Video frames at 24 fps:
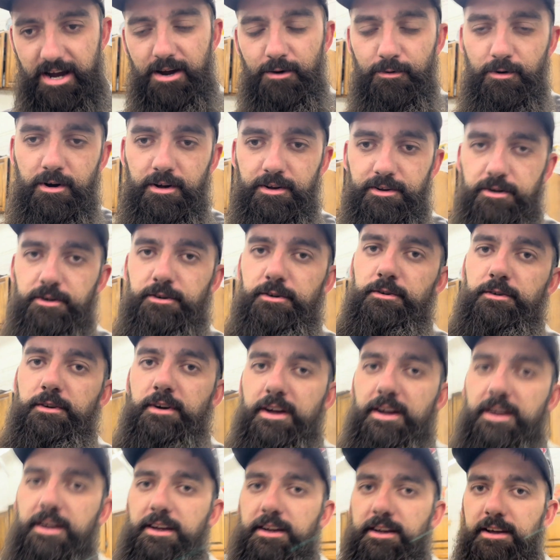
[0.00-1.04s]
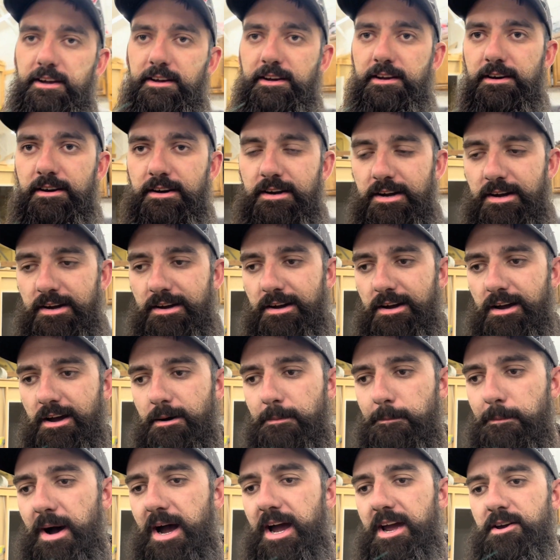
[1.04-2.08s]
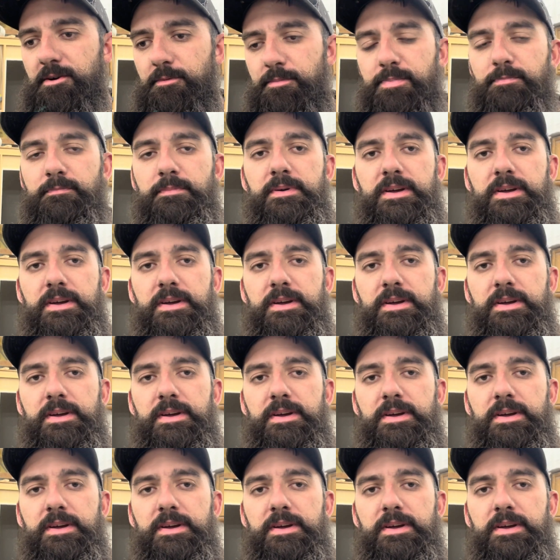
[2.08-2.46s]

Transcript: want to do my